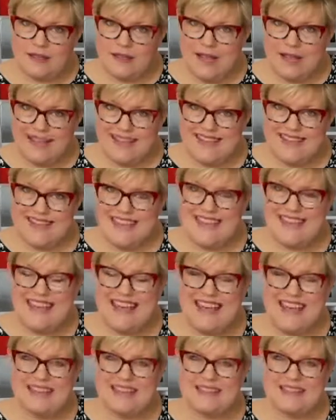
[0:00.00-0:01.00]
end
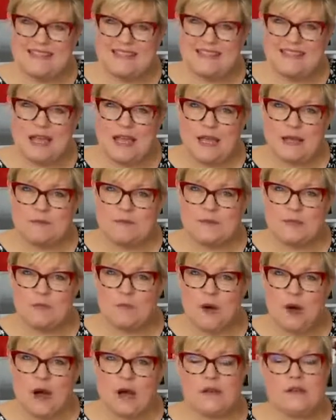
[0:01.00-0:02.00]
at the same
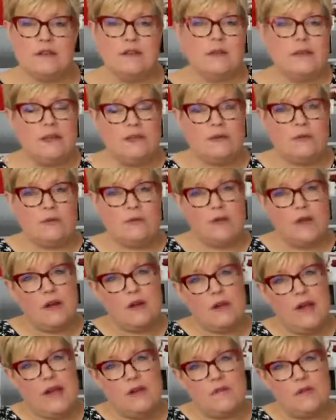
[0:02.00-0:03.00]
spot
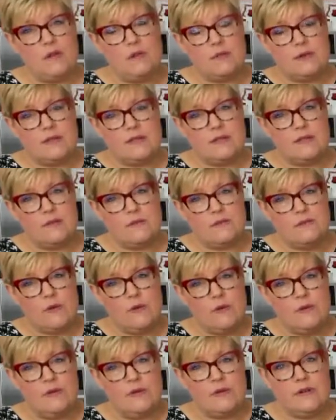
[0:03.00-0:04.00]
without having one slip
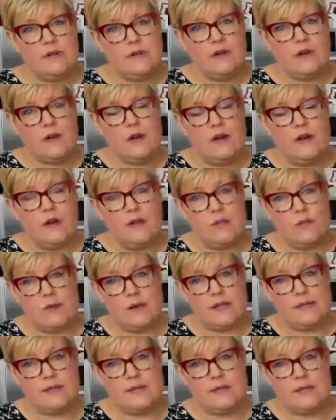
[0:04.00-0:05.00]
forward or
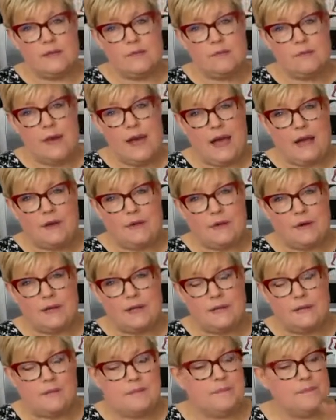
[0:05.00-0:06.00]
one slip backward.